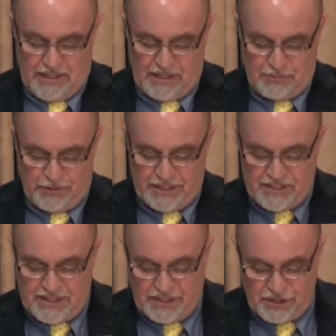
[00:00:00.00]
Experience
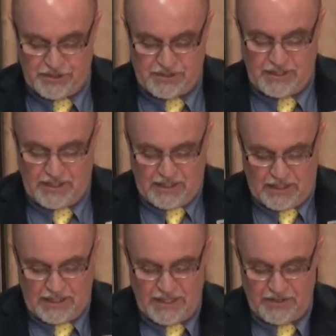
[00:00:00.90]
teaches
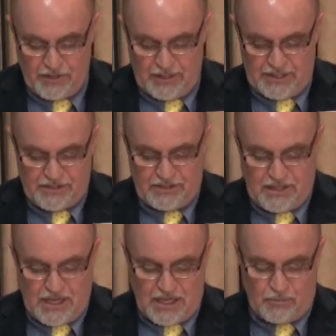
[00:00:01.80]
another lesson.
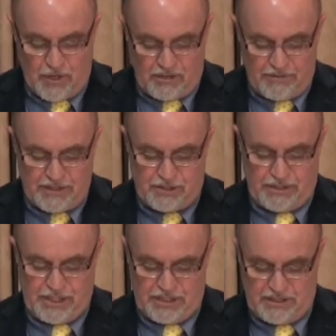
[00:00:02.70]
Hard work,
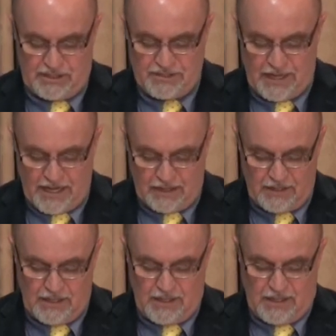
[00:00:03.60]
frustration, the desire
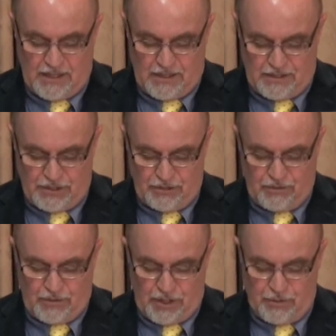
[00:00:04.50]

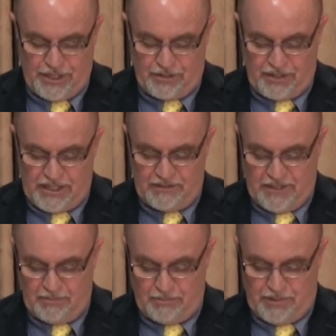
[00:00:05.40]
to quit or to give
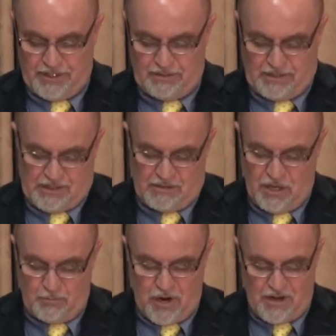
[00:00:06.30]
up are
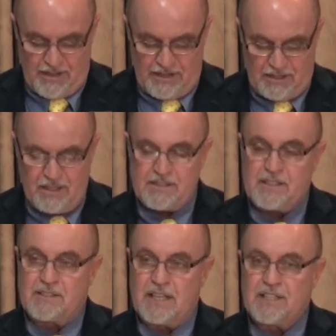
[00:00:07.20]
all part of that
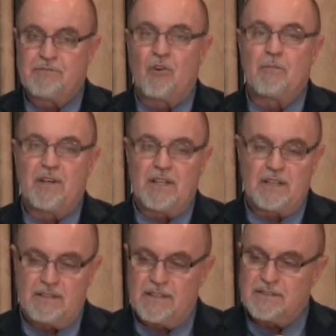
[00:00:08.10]
success formula.
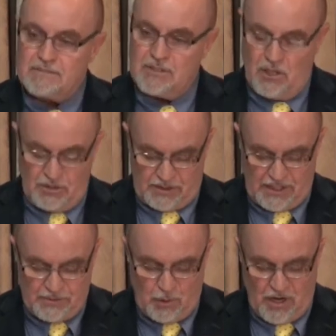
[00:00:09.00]
It all
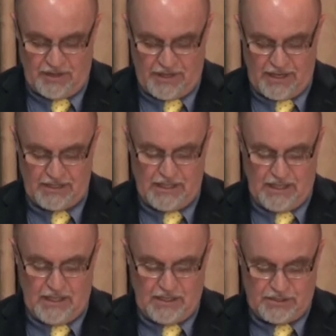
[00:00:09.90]
takes part of that.
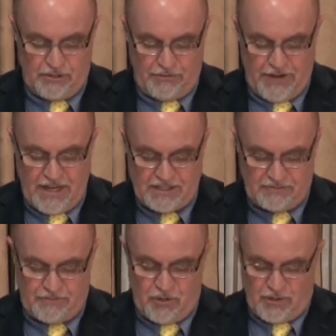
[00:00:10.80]
So fast
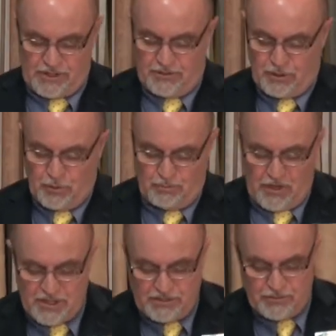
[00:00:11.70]
forward to
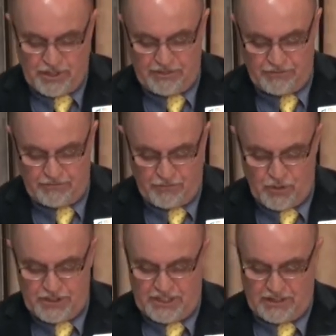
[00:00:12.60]
March of
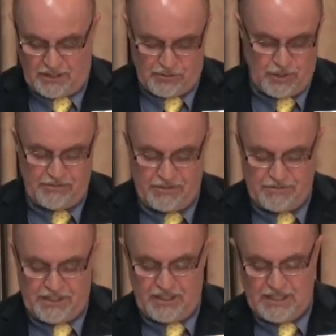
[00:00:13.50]

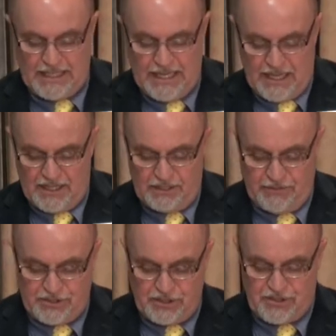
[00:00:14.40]
2015, the
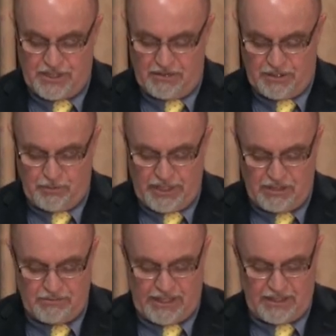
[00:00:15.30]
vision statement we
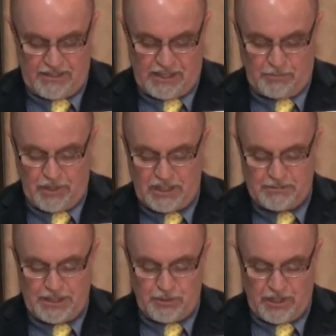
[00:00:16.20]
created in
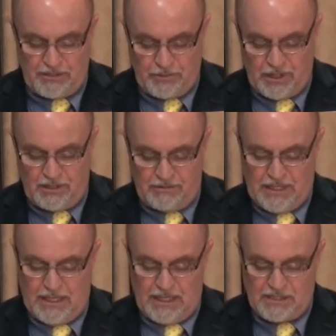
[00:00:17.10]
approximately 2012
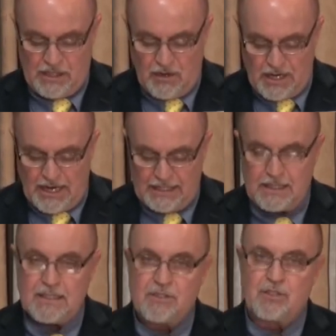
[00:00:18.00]
has now
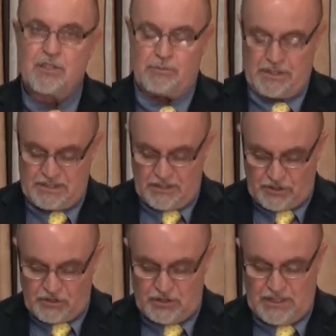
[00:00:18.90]
guided us to the
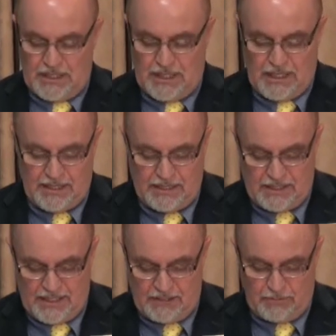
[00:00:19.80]
results that
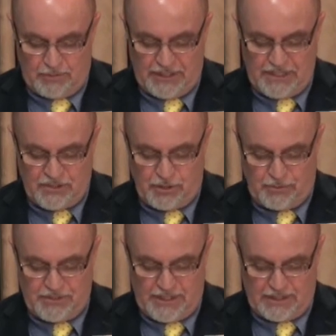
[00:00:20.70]
I am pleased to
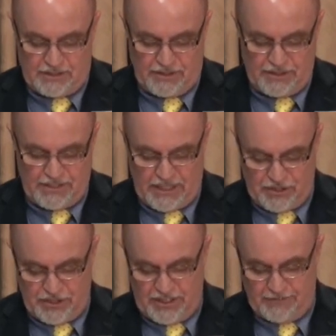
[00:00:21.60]
present to this
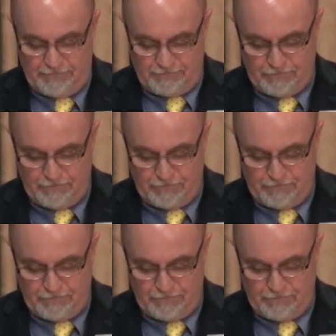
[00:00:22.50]
AGM.